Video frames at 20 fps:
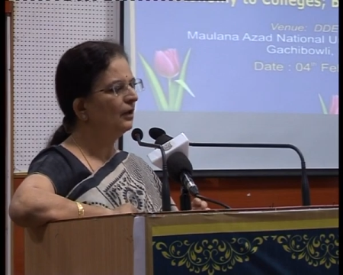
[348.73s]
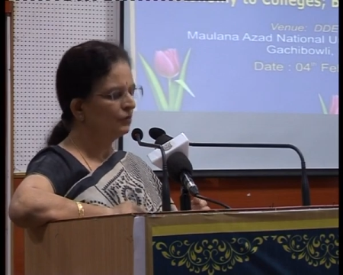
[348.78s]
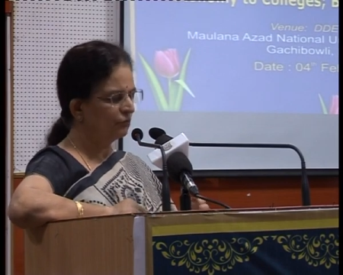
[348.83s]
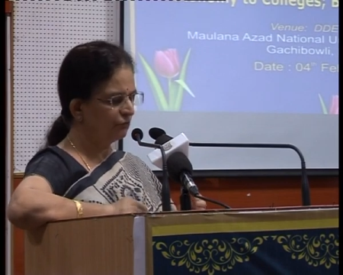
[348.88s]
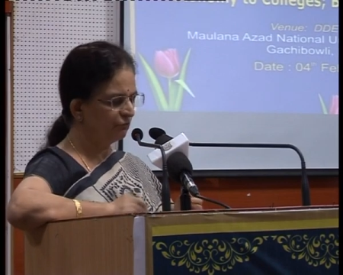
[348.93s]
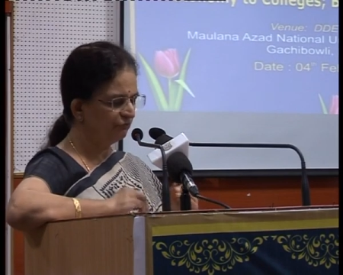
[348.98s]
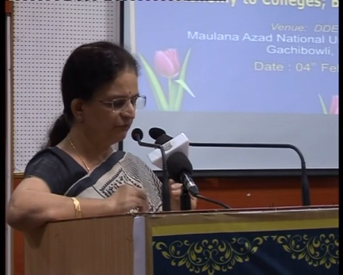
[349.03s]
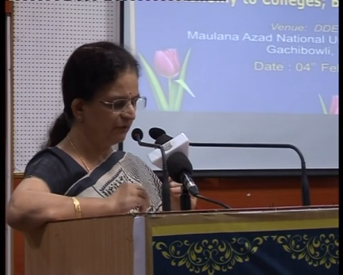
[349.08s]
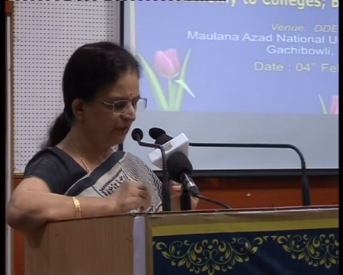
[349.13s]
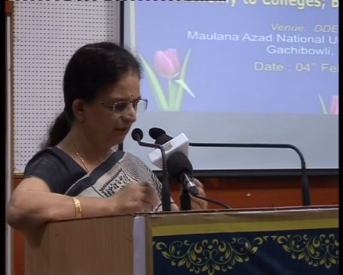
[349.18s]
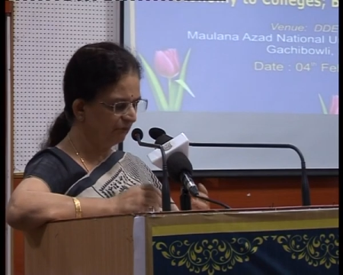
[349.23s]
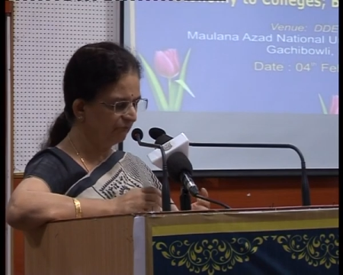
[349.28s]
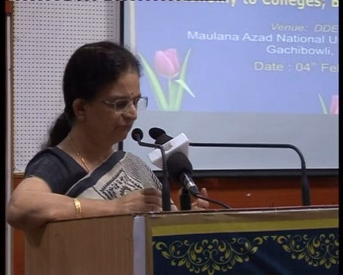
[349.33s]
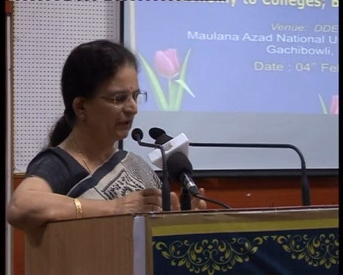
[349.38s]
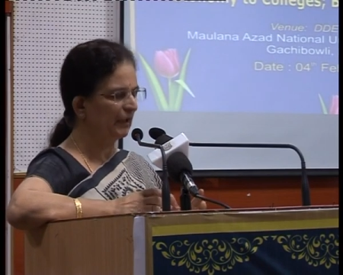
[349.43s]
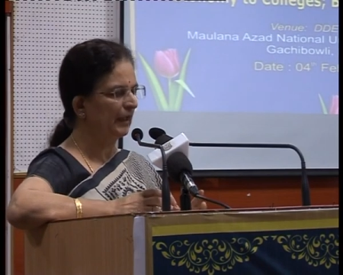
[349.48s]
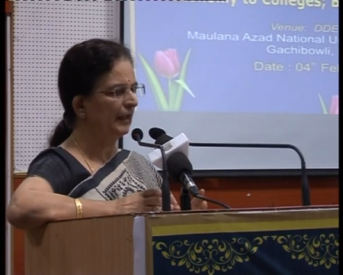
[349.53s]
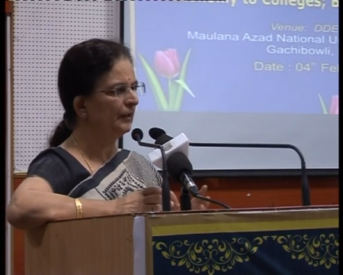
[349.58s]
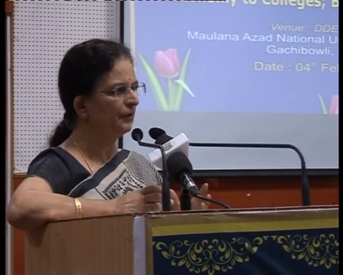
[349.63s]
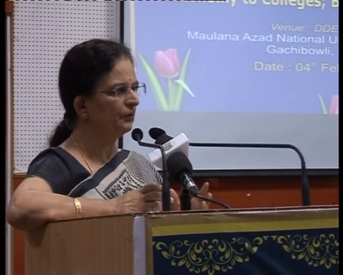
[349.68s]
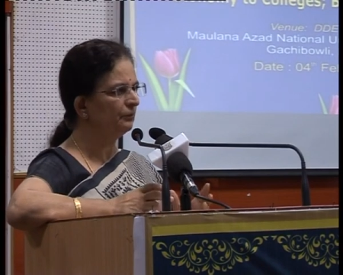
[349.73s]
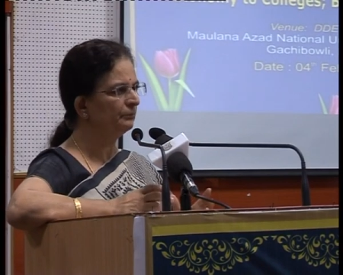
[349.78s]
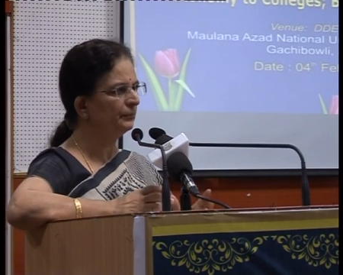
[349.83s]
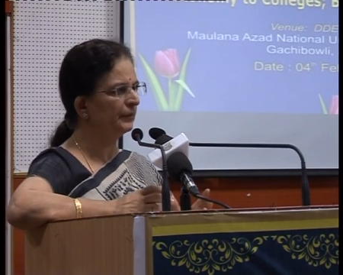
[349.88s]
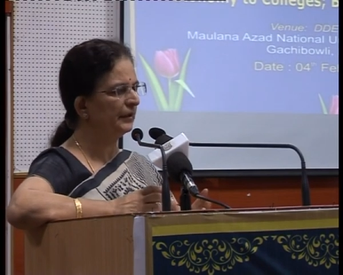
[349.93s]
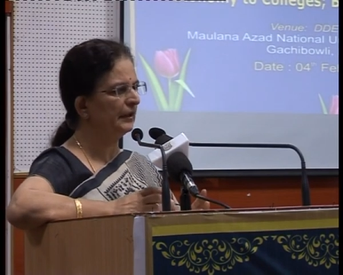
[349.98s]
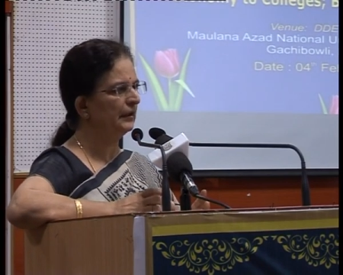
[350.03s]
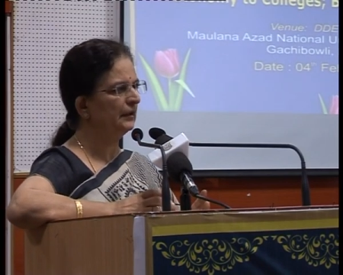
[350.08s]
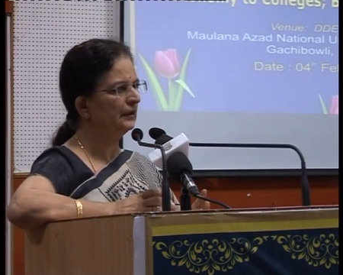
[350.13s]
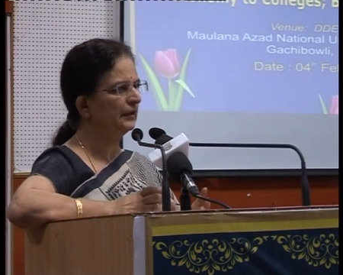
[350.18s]
So we have tried to
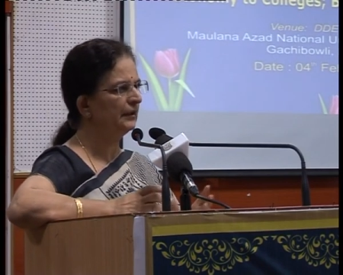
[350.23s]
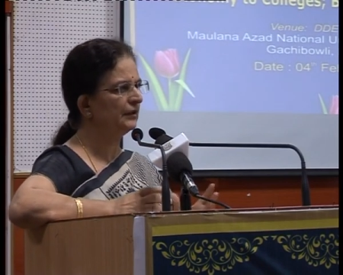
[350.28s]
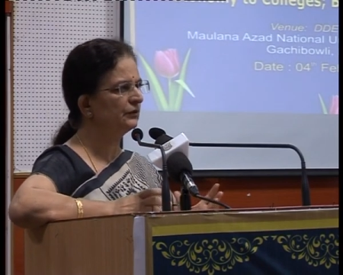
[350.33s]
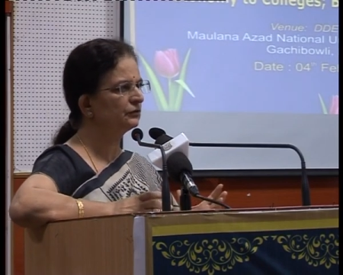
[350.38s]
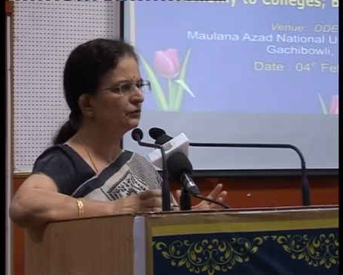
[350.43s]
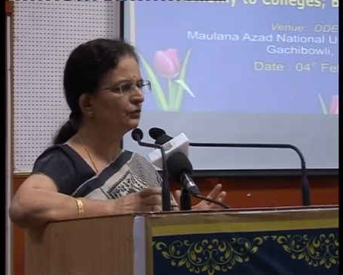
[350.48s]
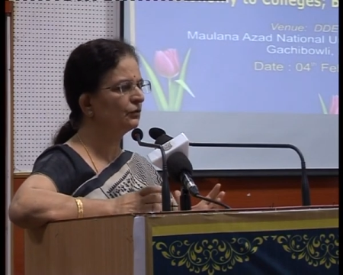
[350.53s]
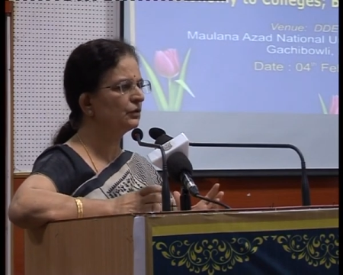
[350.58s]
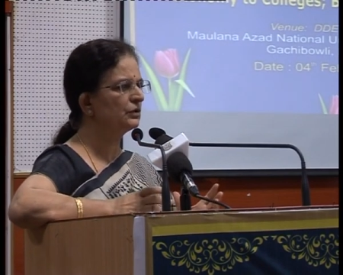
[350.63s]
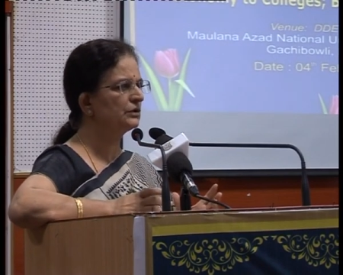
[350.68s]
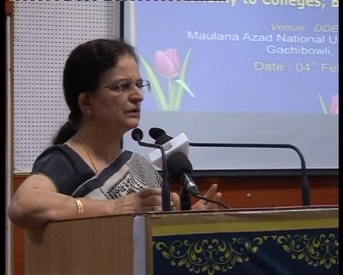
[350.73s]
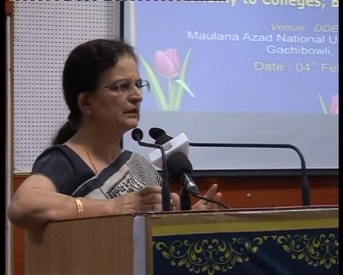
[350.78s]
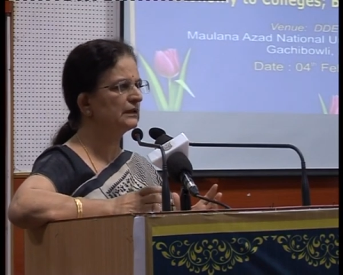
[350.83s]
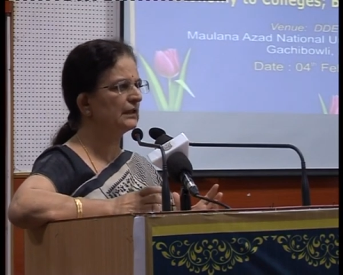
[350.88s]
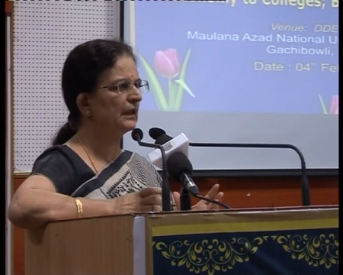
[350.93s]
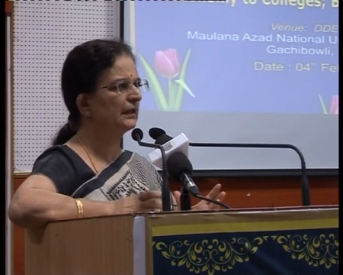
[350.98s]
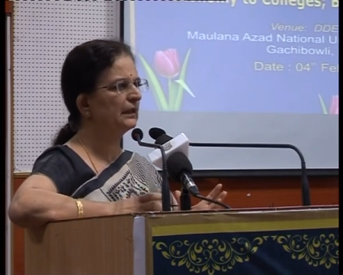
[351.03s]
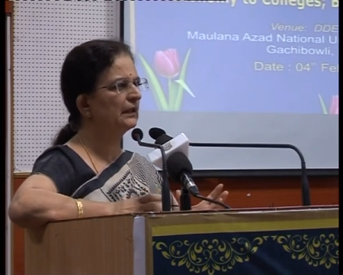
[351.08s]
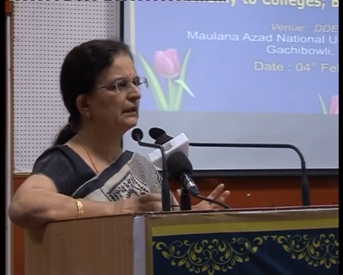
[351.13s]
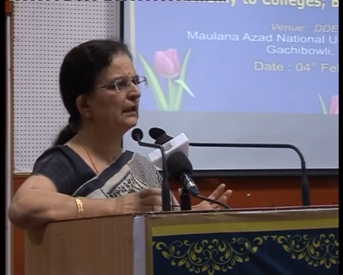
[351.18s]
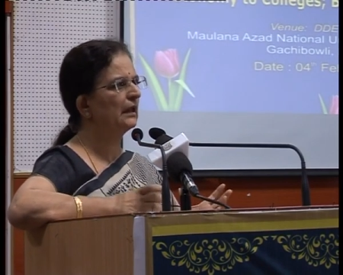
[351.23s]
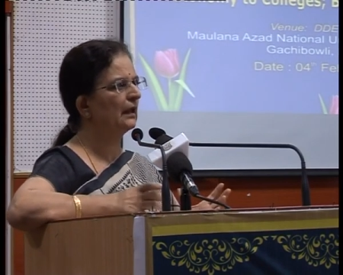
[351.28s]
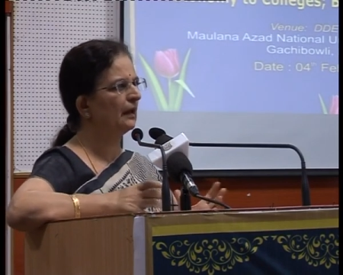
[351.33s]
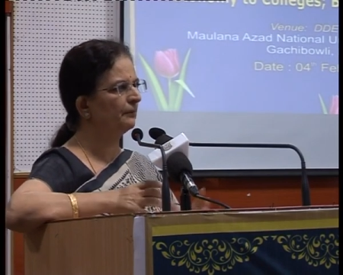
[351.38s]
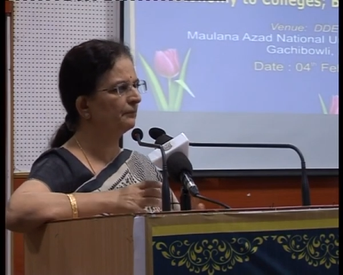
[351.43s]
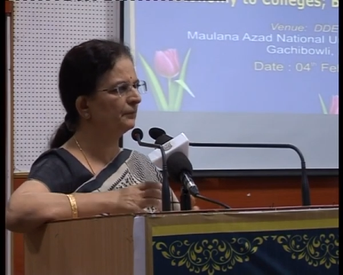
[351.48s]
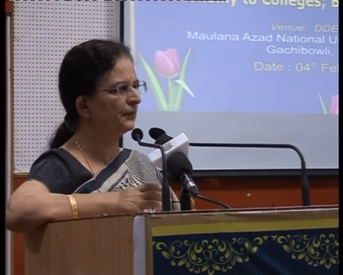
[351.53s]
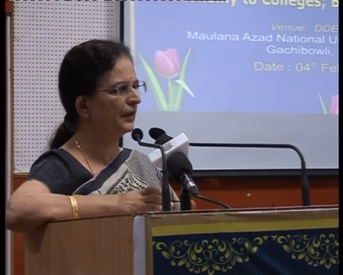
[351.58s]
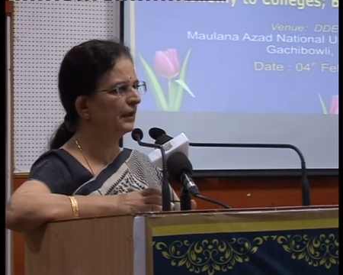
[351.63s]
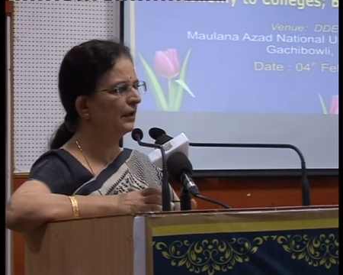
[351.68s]
bring these courses under the
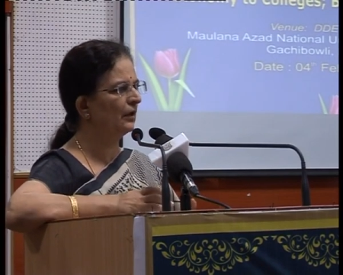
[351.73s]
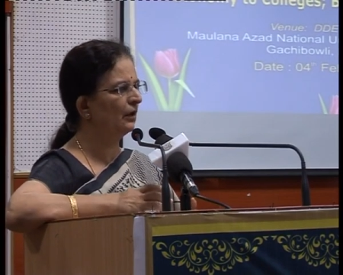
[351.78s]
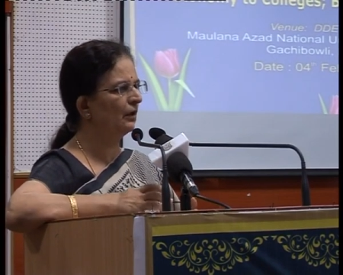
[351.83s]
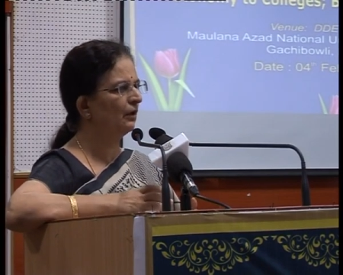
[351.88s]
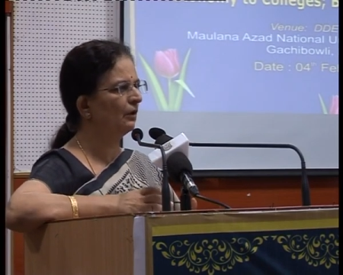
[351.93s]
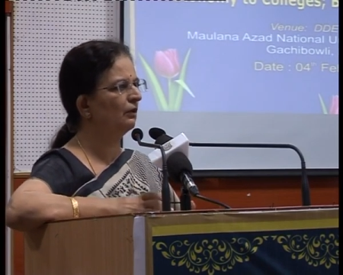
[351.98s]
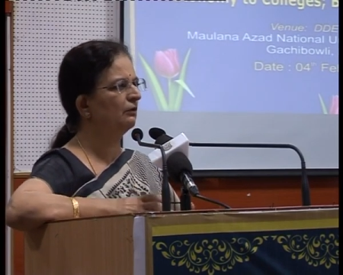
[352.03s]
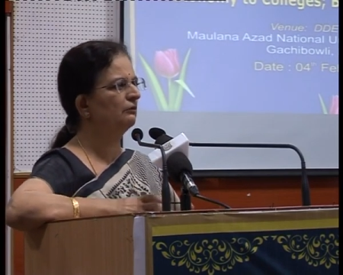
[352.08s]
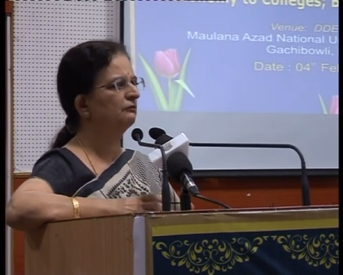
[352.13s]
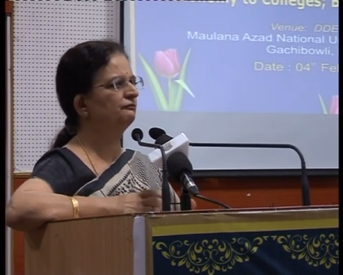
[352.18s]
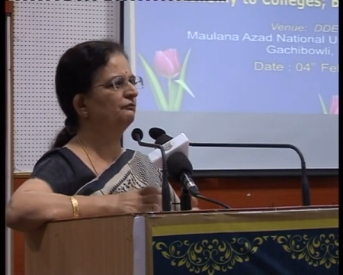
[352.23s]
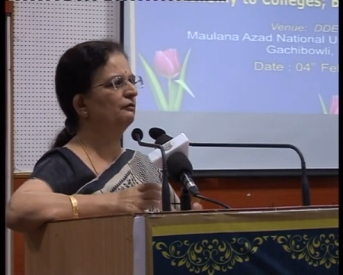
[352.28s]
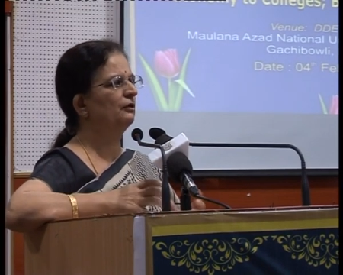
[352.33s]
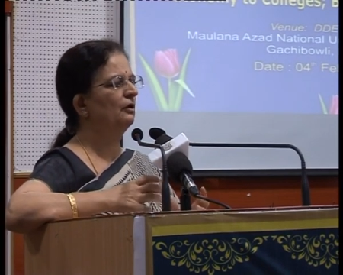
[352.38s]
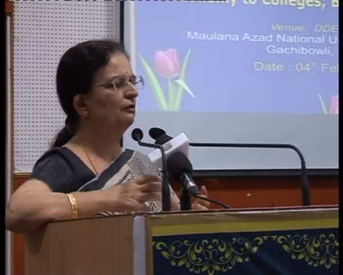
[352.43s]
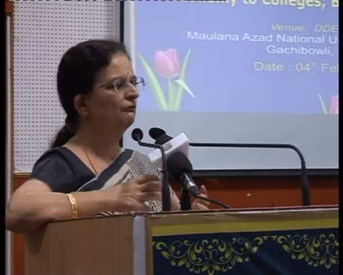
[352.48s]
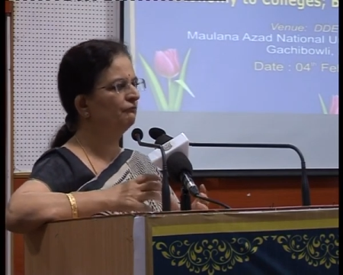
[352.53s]
umbrella of